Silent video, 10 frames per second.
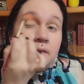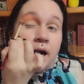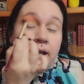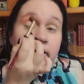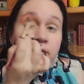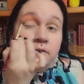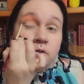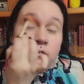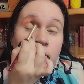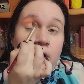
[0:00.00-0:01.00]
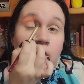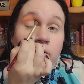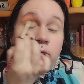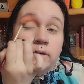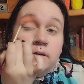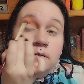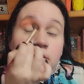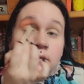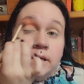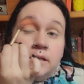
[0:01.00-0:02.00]
kind of grown
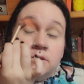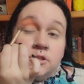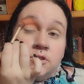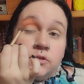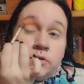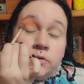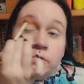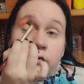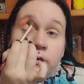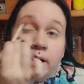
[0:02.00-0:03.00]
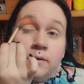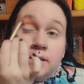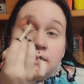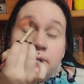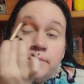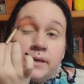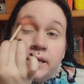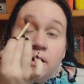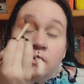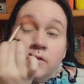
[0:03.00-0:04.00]
into who I want to
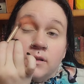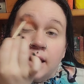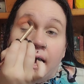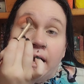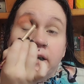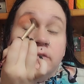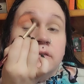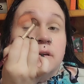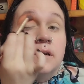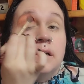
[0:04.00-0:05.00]
be over life.